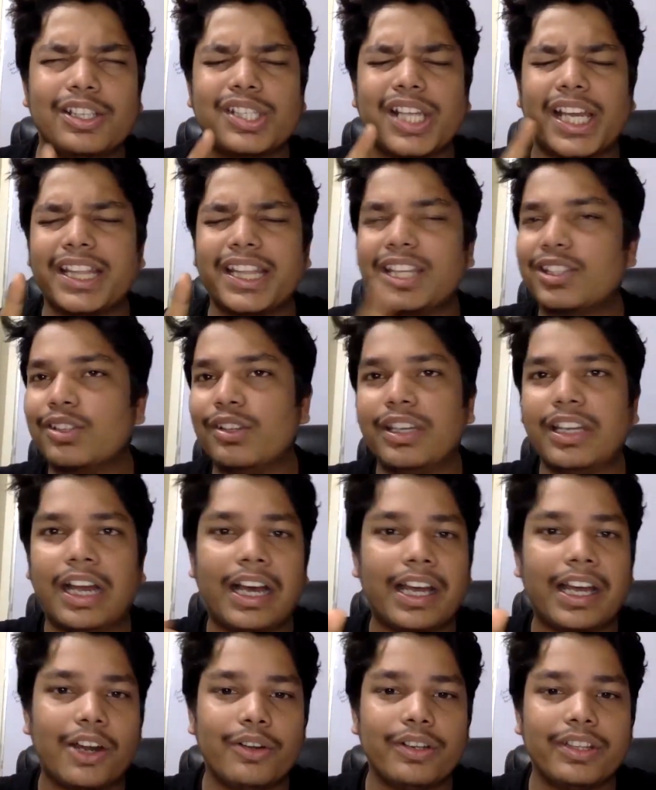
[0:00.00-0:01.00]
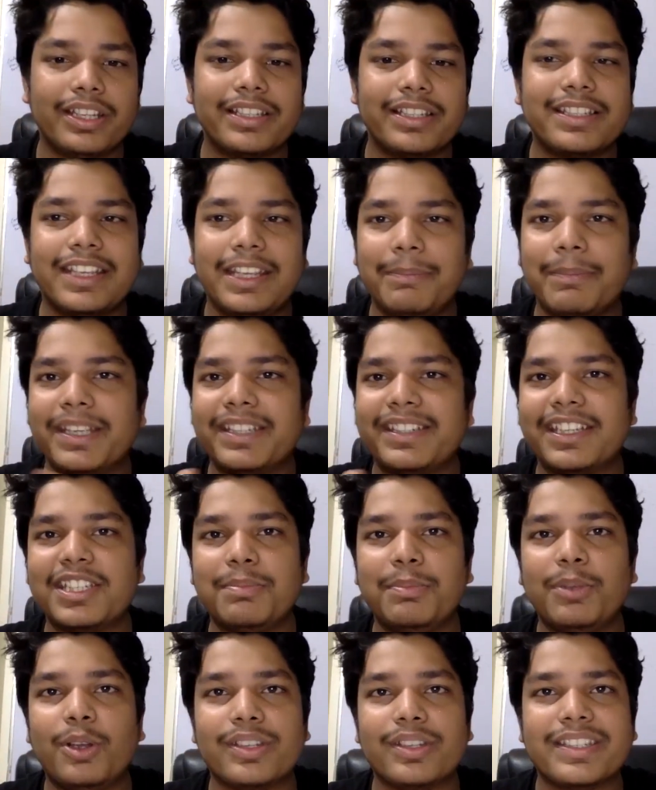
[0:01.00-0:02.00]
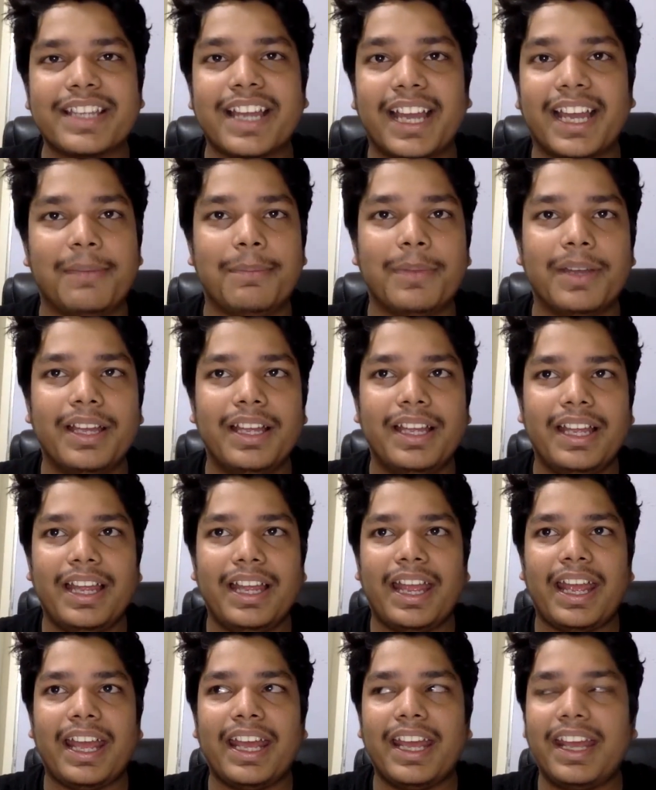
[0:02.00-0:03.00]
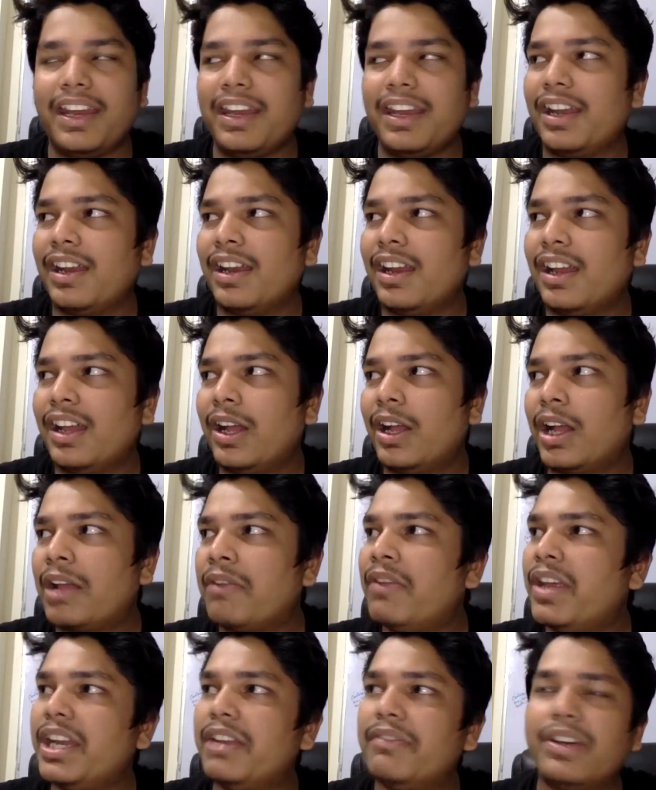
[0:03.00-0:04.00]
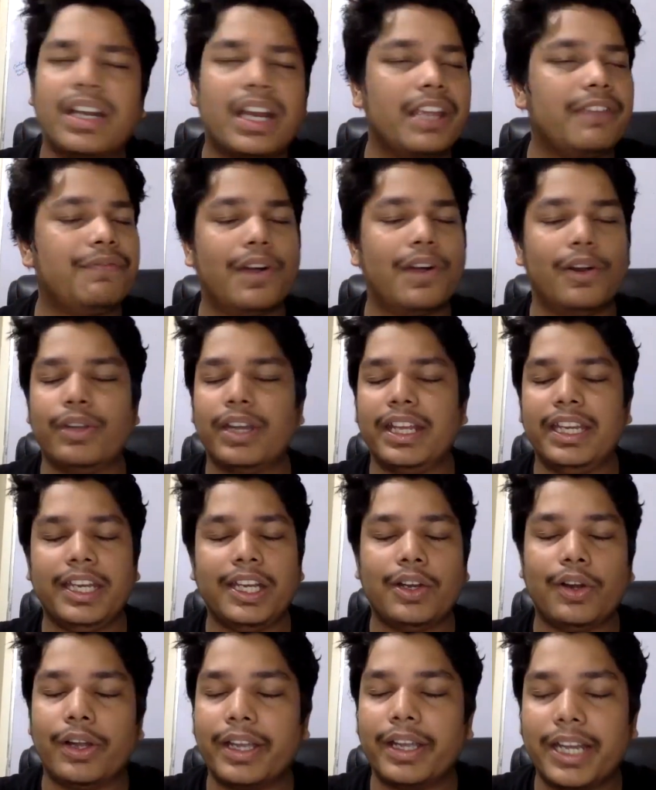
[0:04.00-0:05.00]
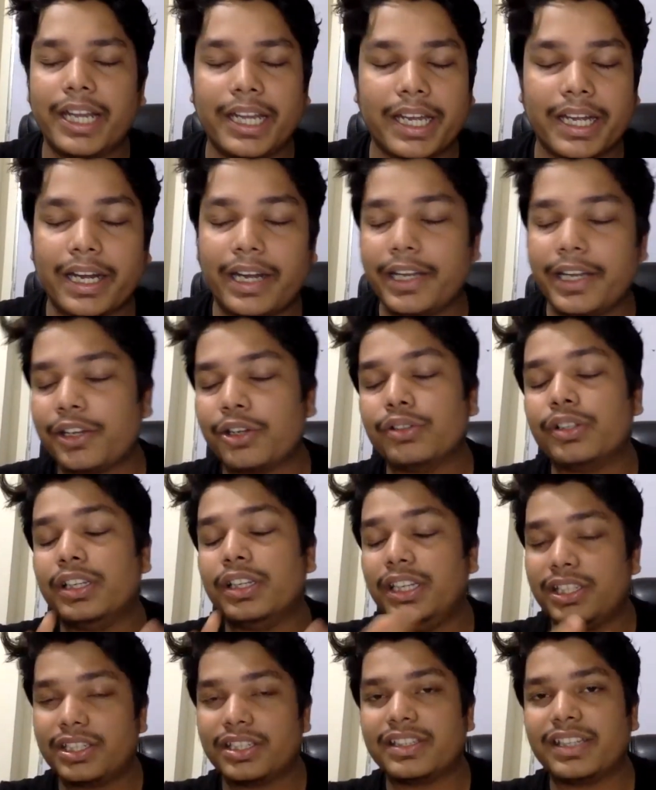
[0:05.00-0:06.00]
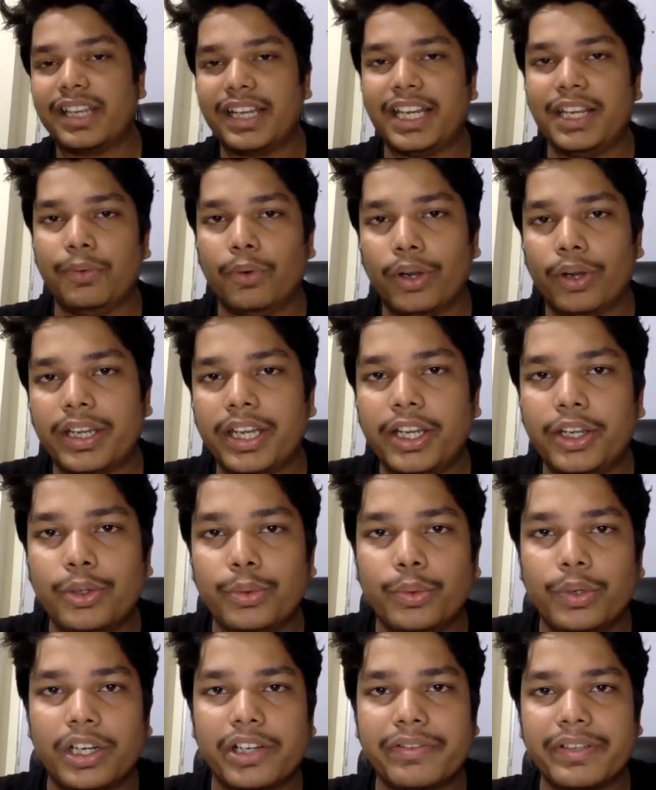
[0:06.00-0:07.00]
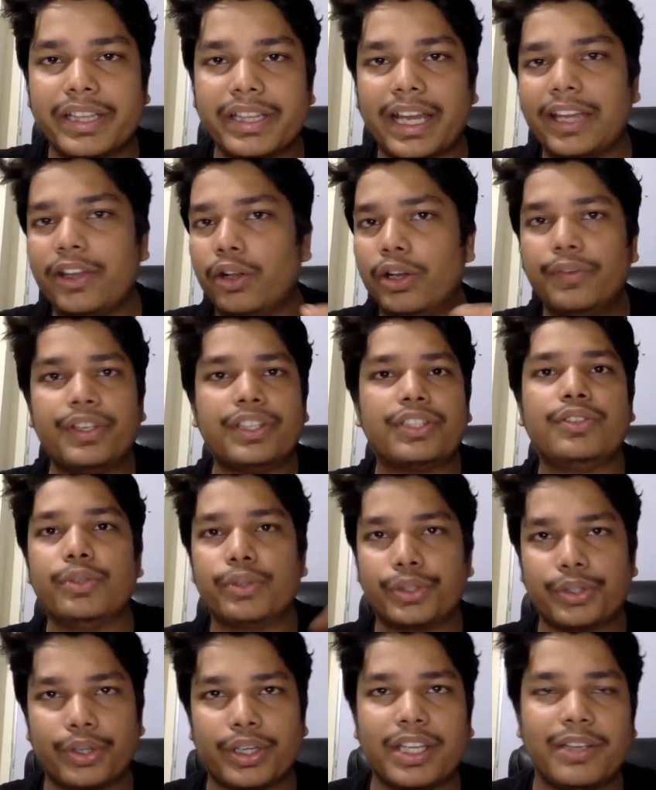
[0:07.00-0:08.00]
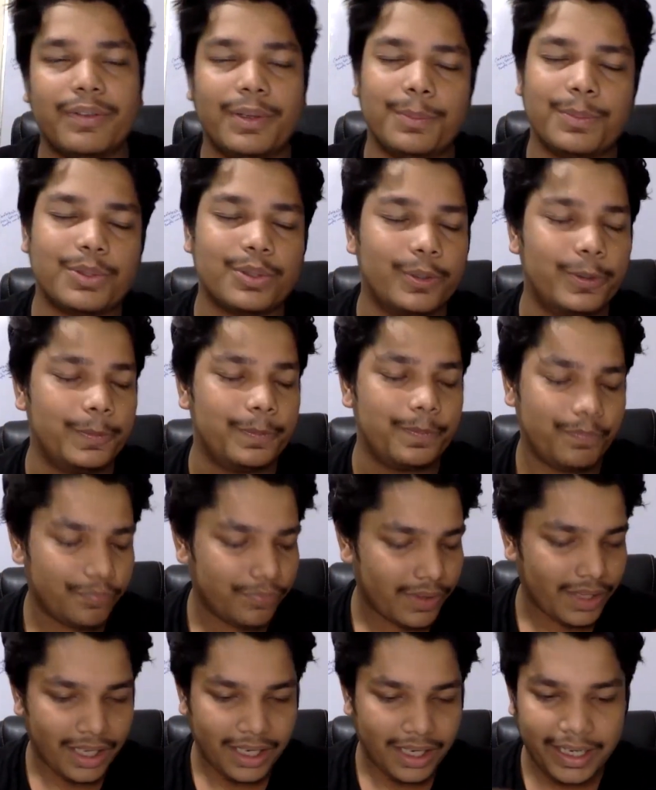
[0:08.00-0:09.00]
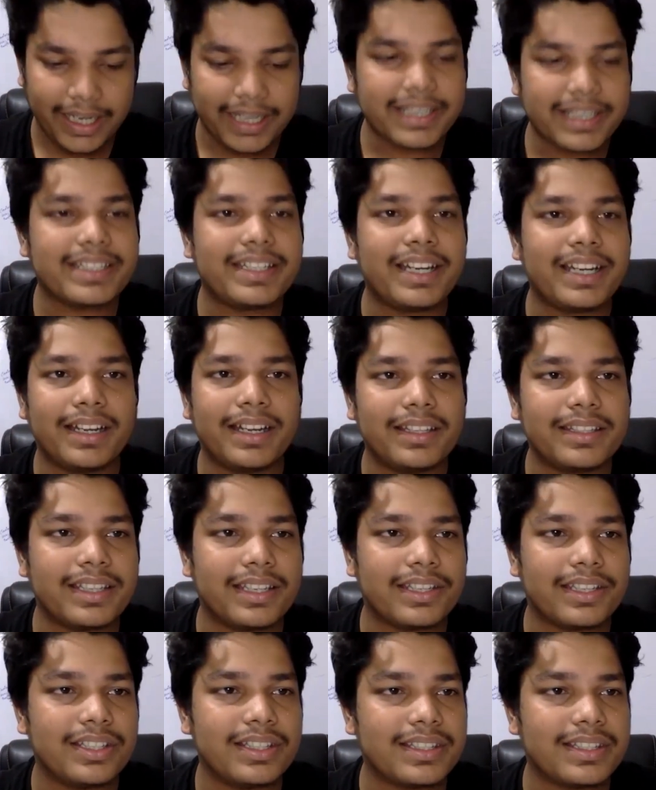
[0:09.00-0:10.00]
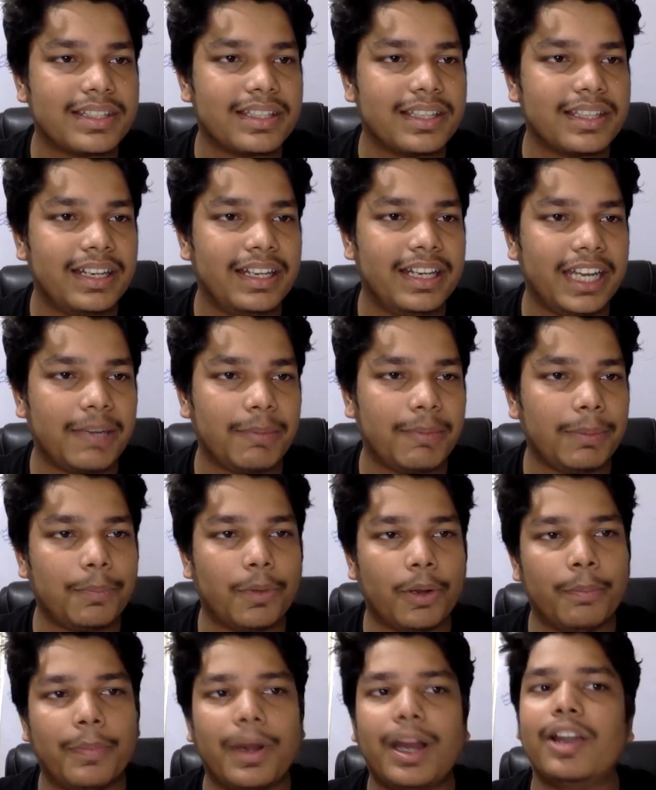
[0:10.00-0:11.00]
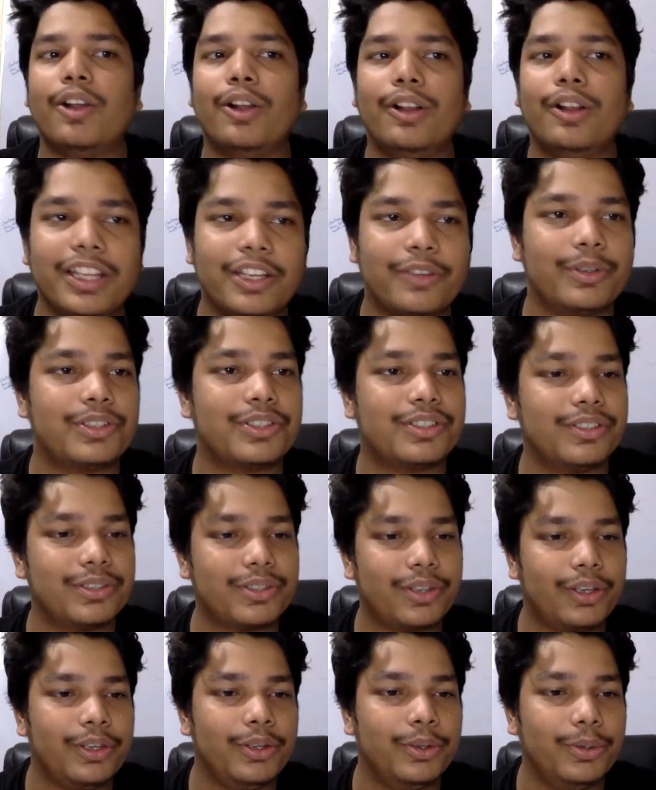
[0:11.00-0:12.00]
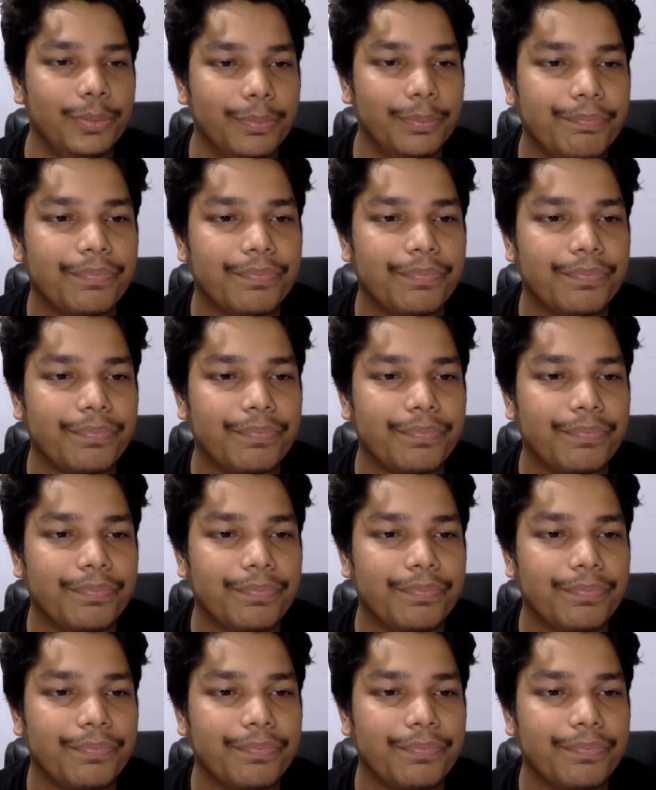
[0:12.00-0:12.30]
So I think so around this, he messaged me on Skype. And whenever I found any content regarding to the niches that he wanted to work with, I always used to give him. So let's start the sessions. Let me bombard all the questions on you.